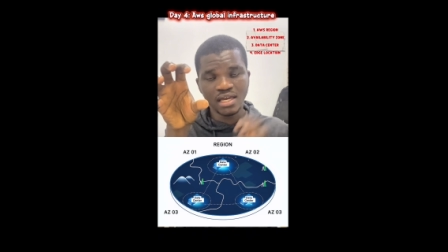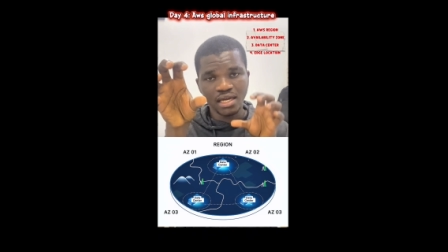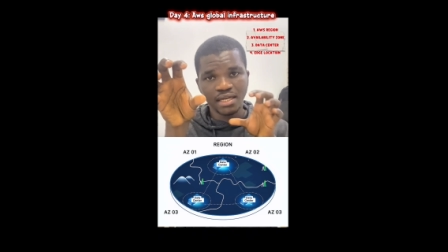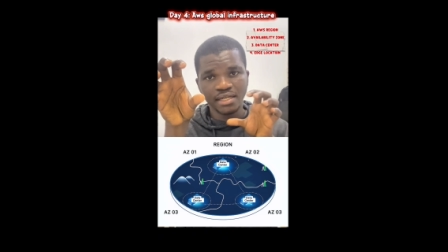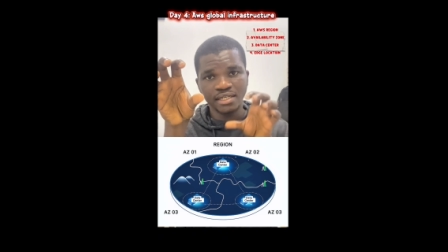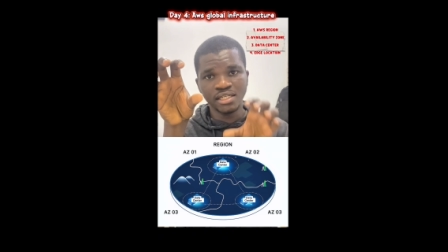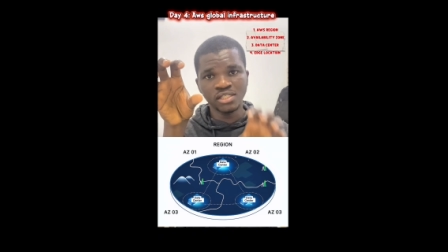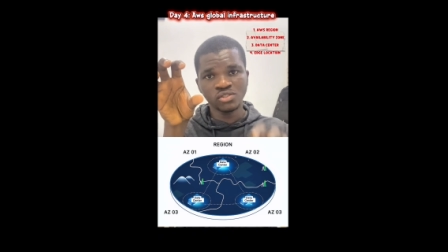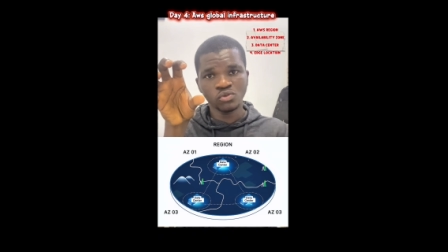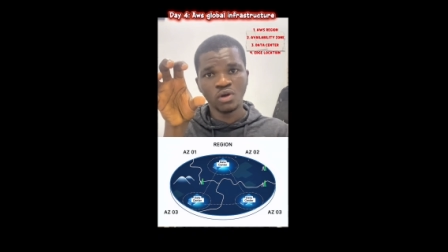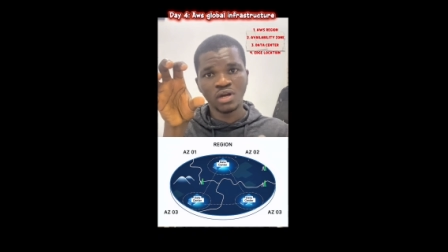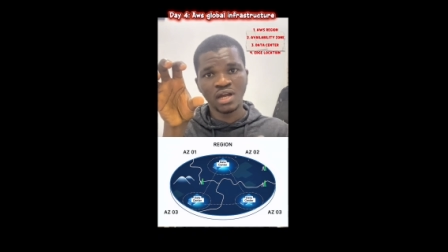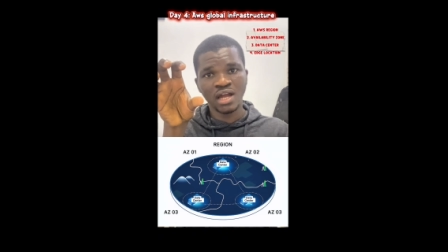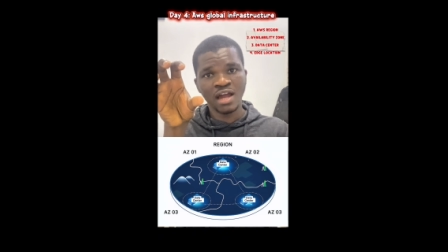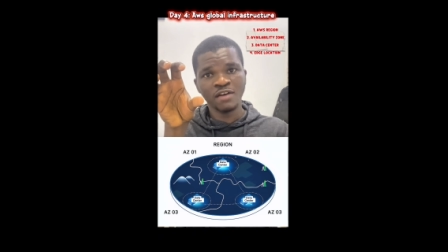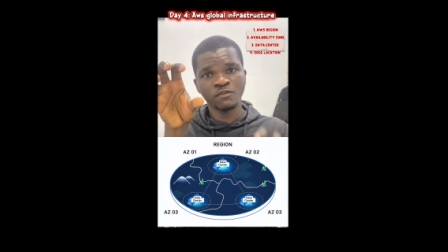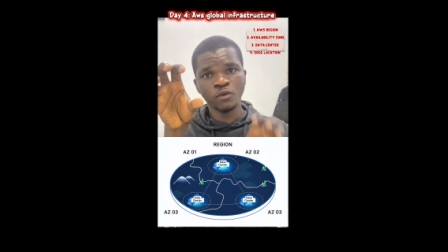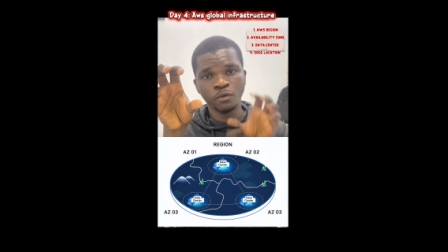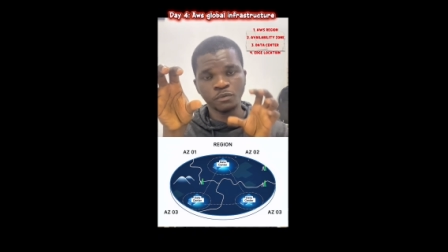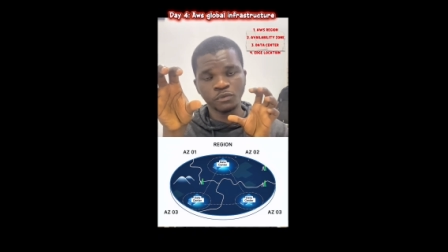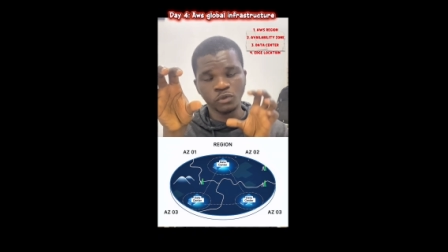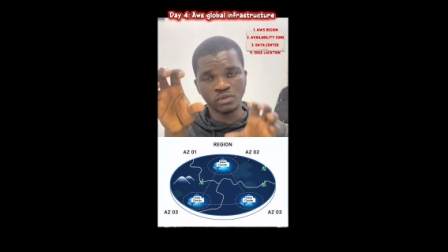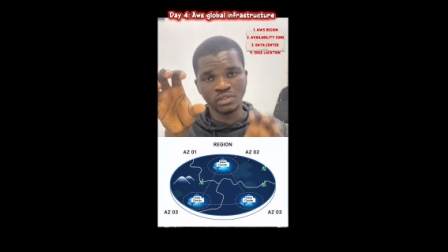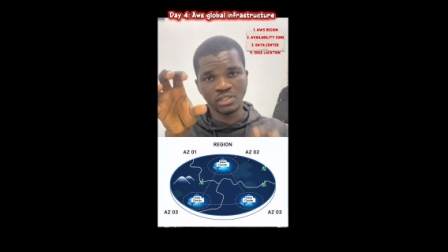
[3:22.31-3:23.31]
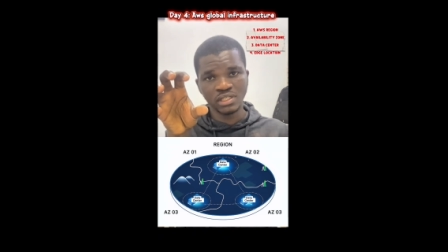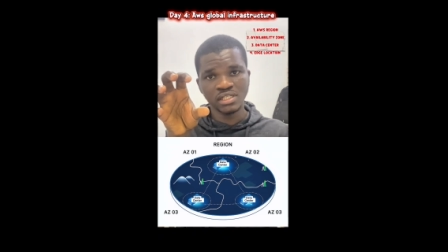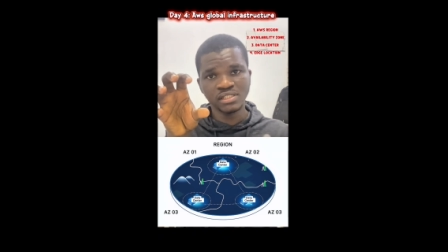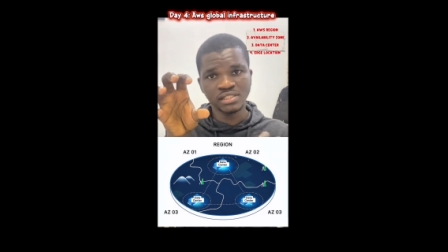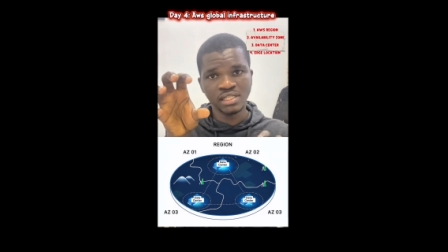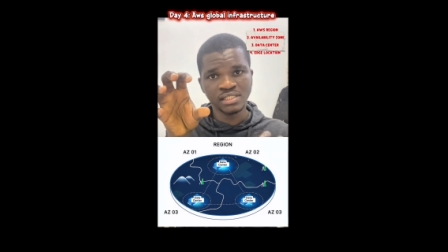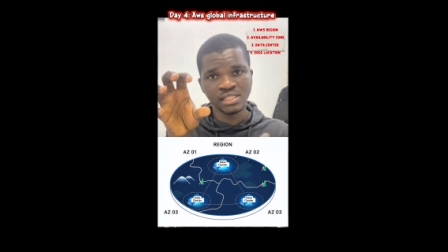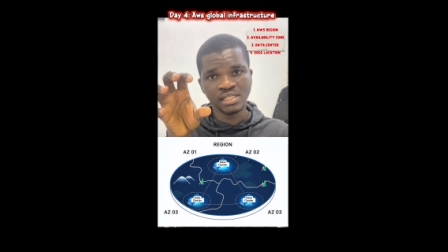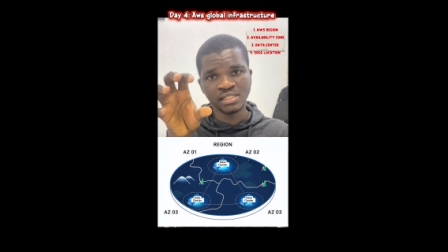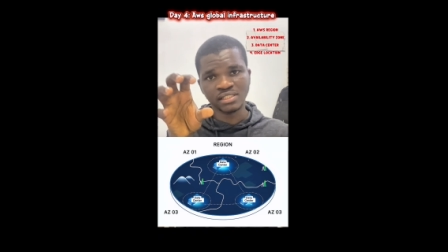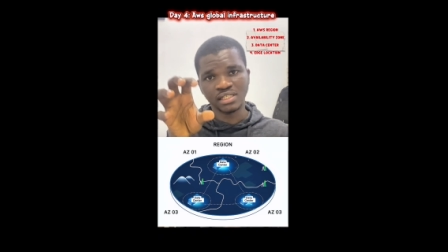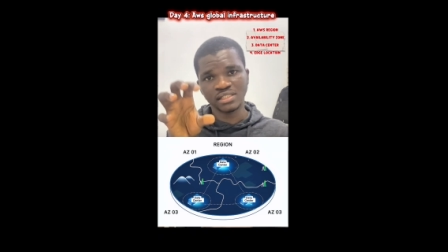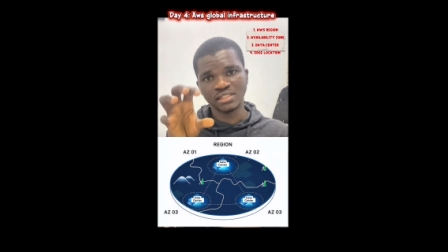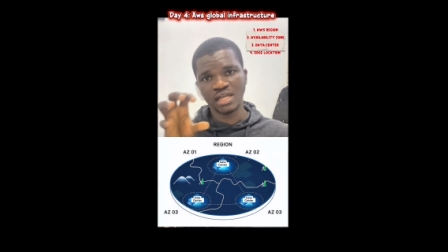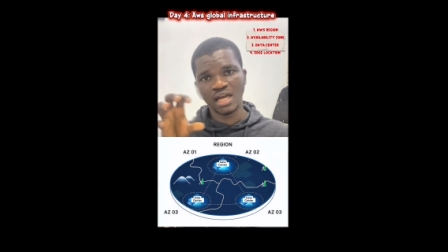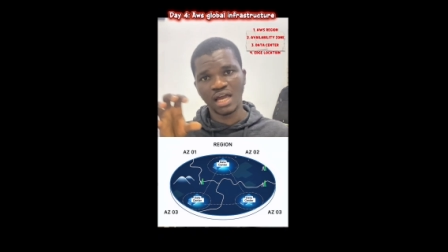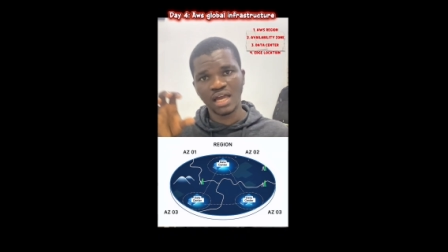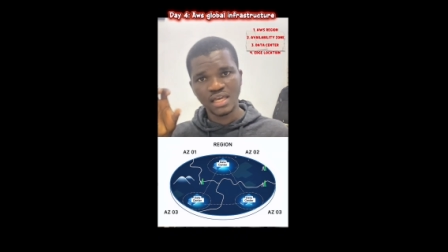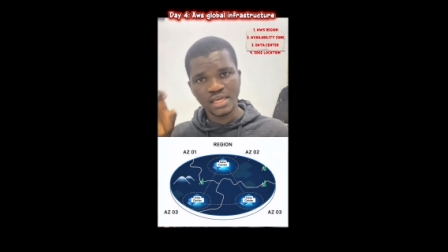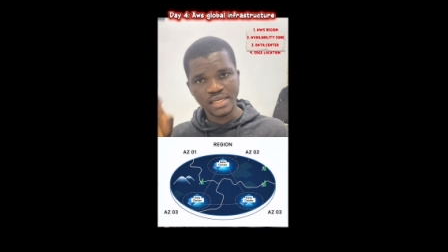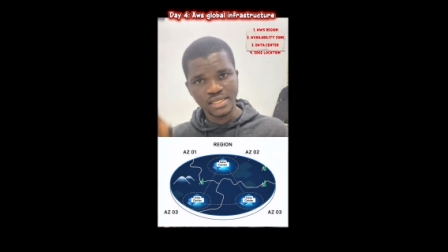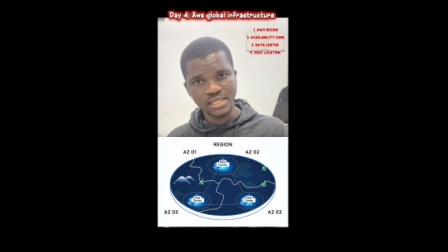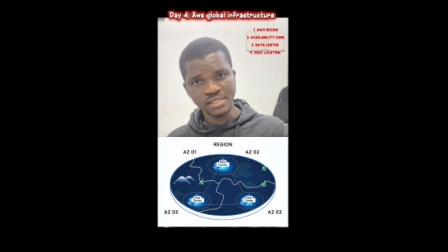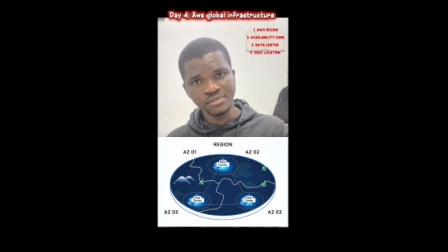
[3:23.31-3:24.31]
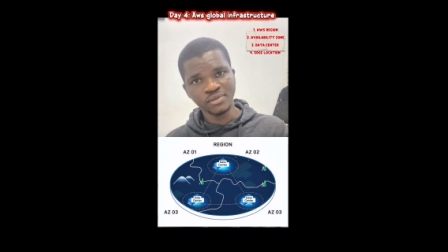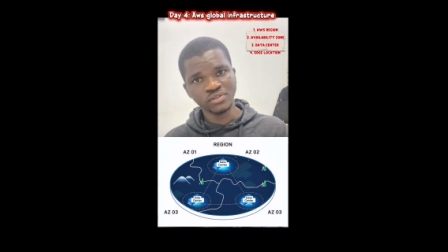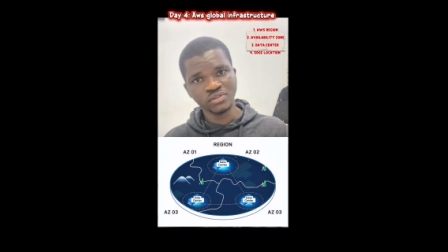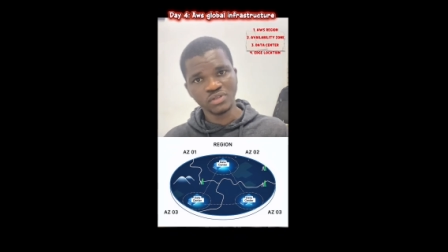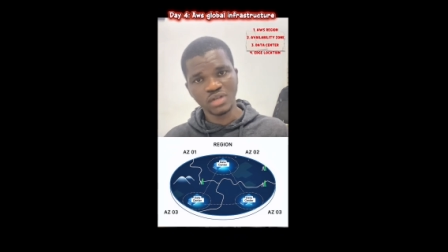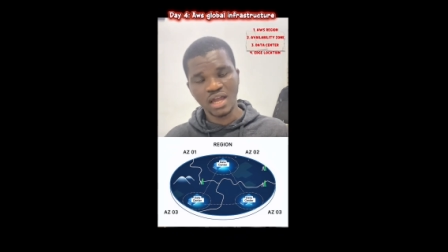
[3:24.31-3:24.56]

This one can have up to 3 data center. This one